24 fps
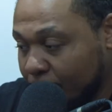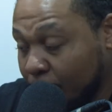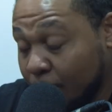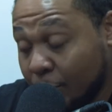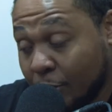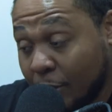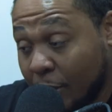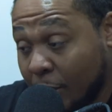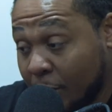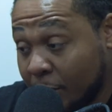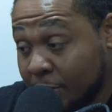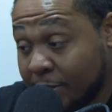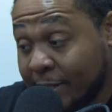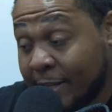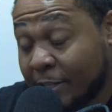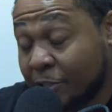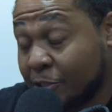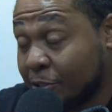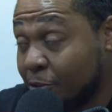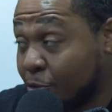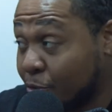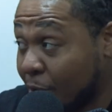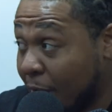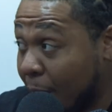No, it's
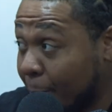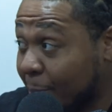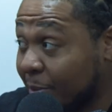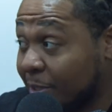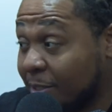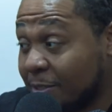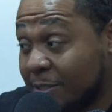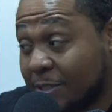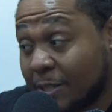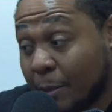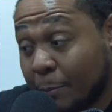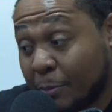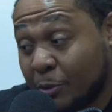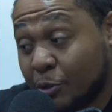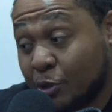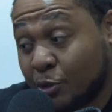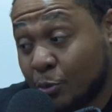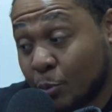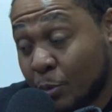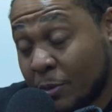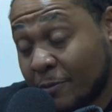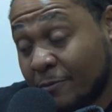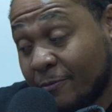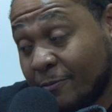actually dropping December
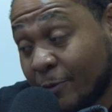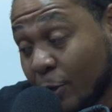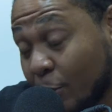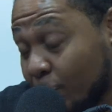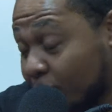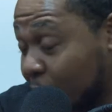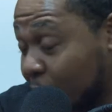21st.